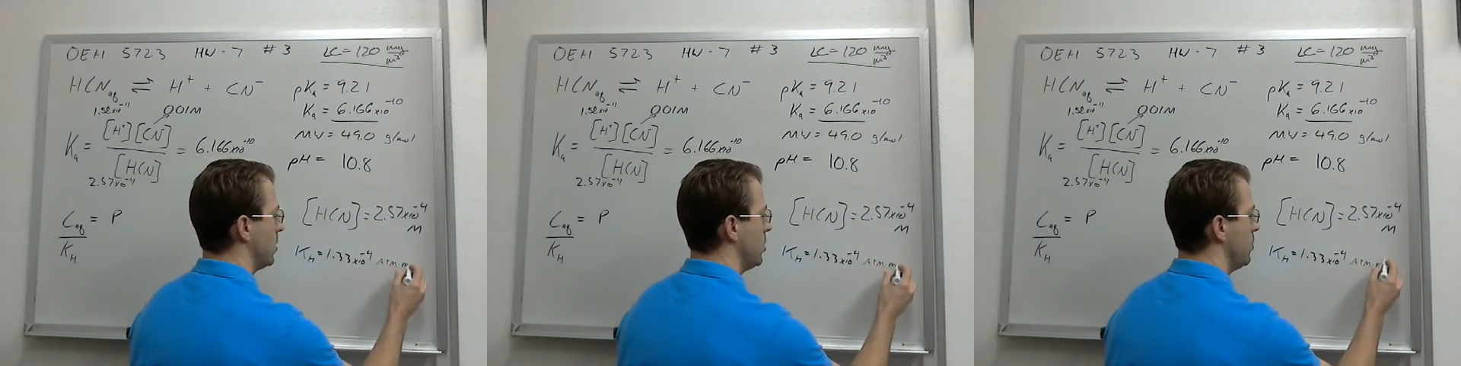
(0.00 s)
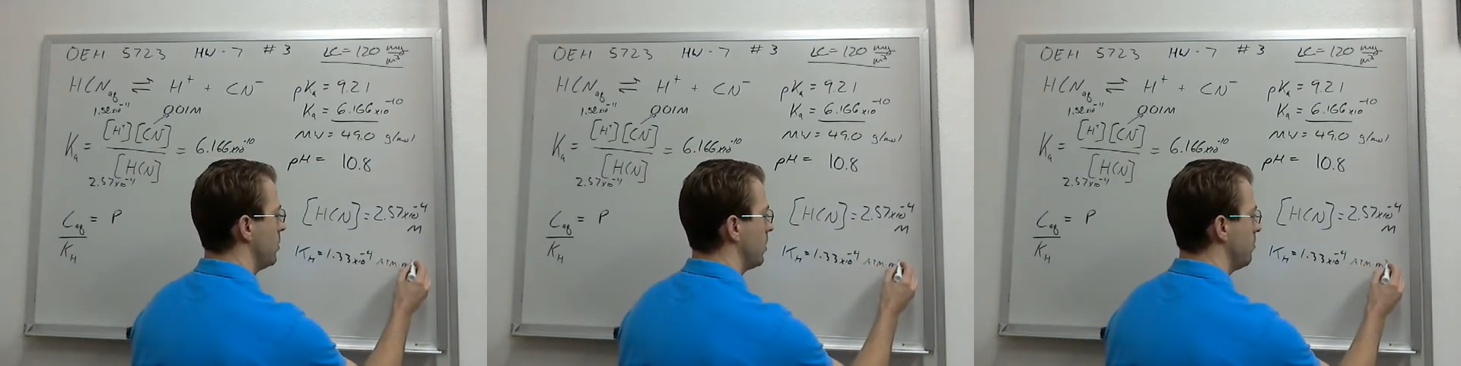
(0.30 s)

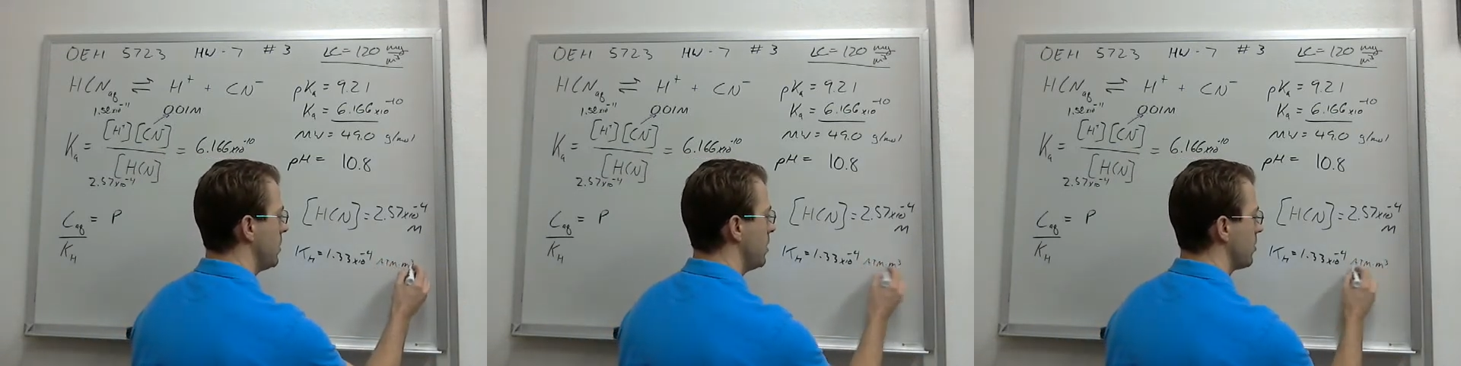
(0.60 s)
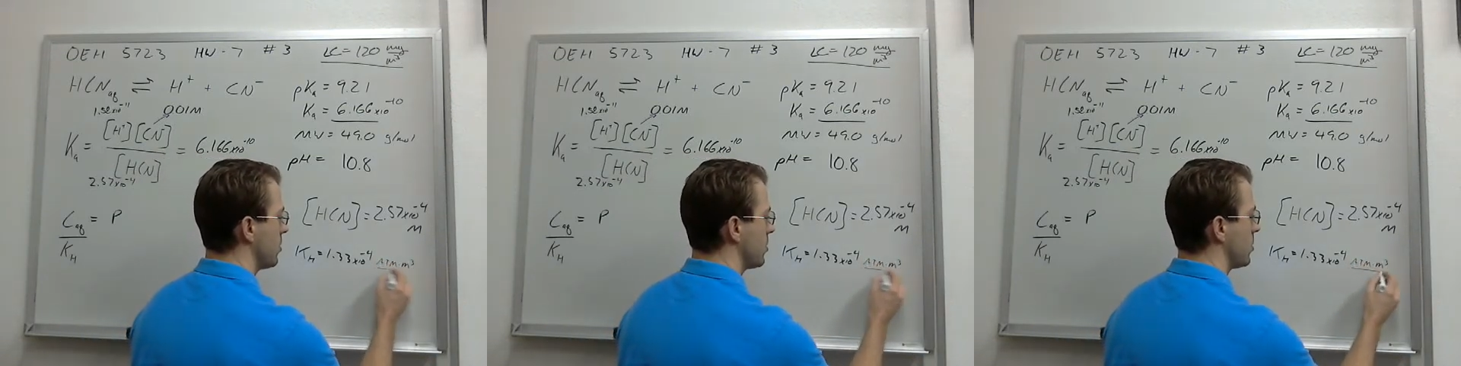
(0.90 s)
cubic
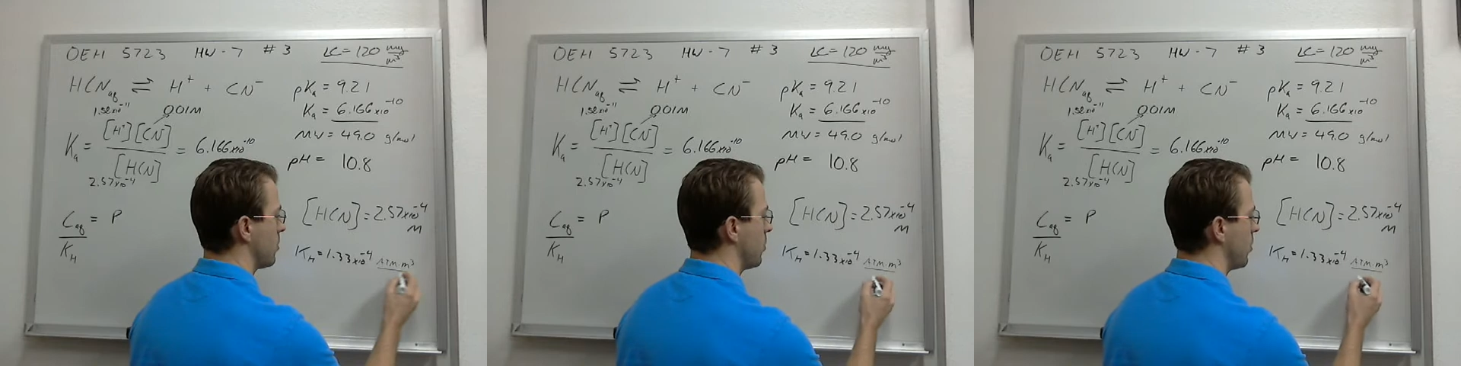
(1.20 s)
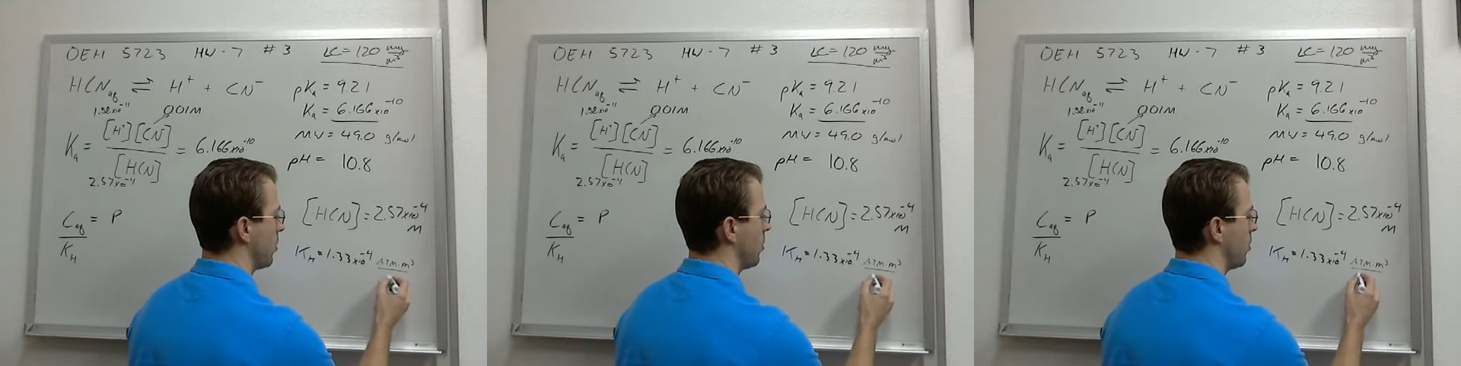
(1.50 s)
meters
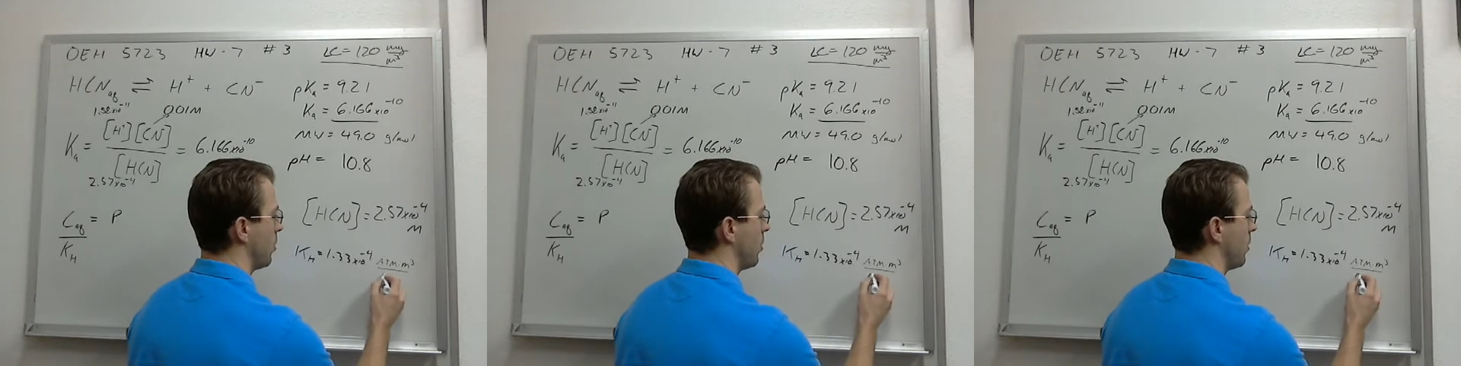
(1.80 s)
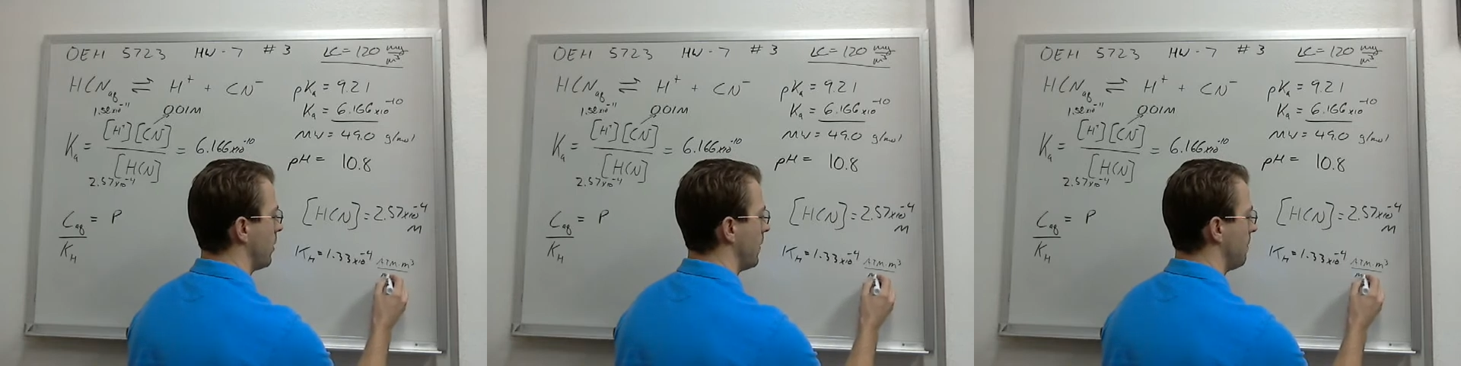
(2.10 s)
per
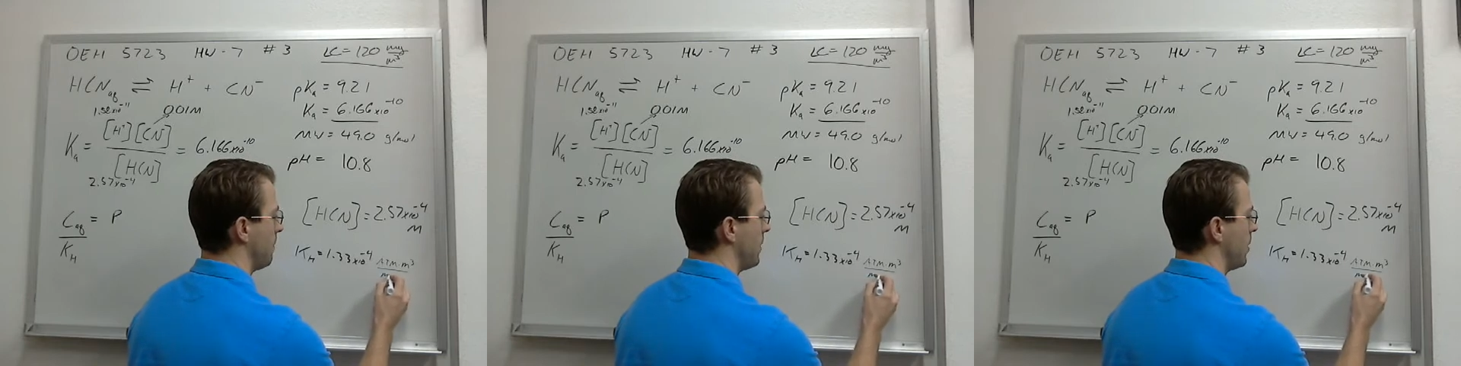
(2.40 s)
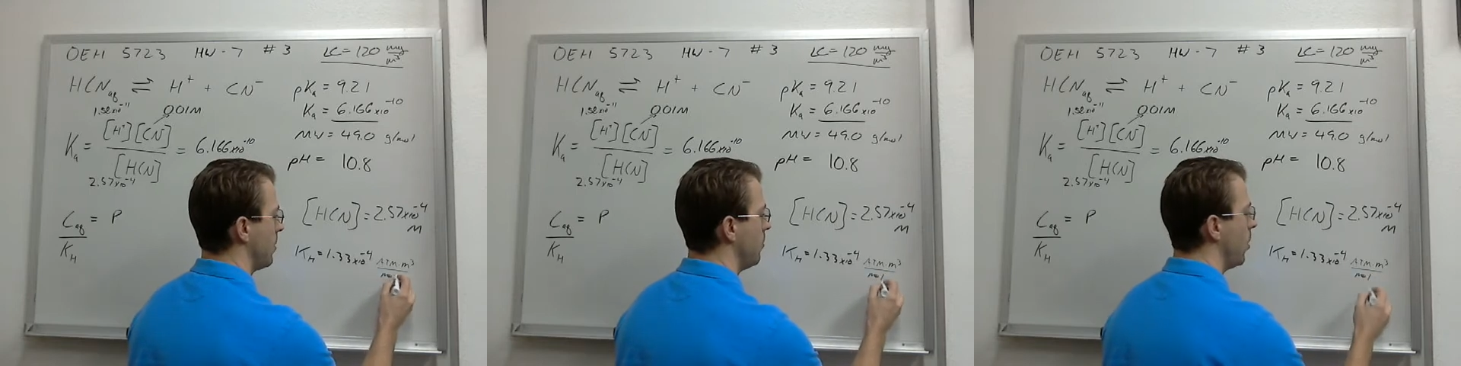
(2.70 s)

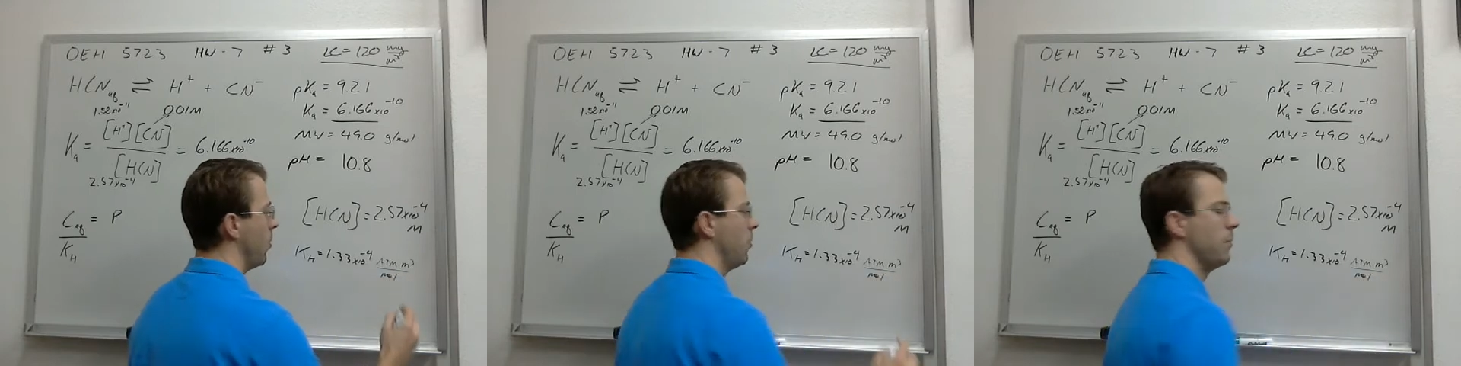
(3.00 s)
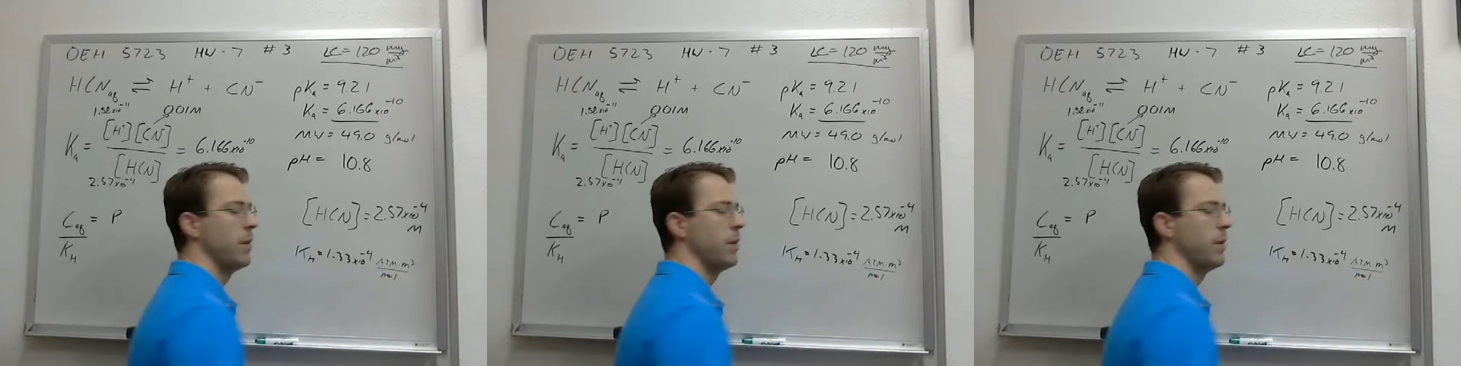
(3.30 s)
mole.